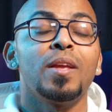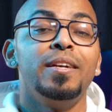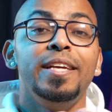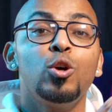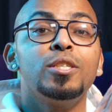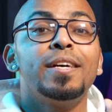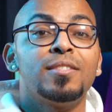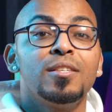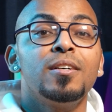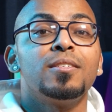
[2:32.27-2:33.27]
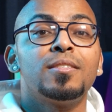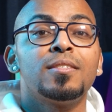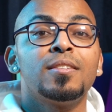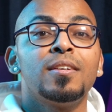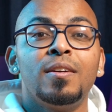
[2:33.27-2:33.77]
DOJ
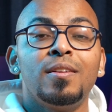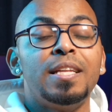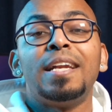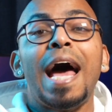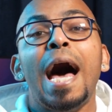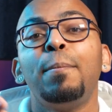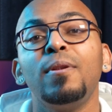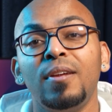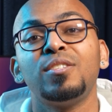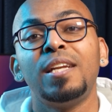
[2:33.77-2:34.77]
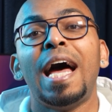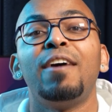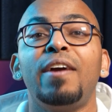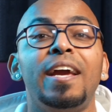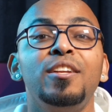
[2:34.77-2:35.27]
asserts that Apple doesn't
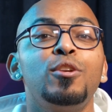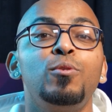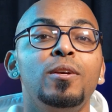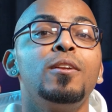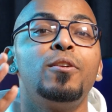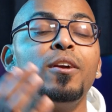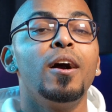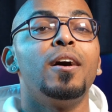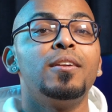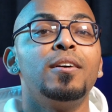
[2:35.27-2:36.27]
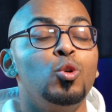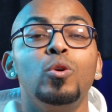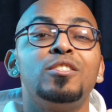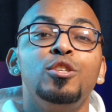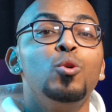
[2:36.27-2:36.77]
have any real regard to
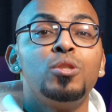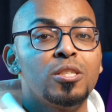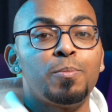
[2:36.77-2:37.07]
its users'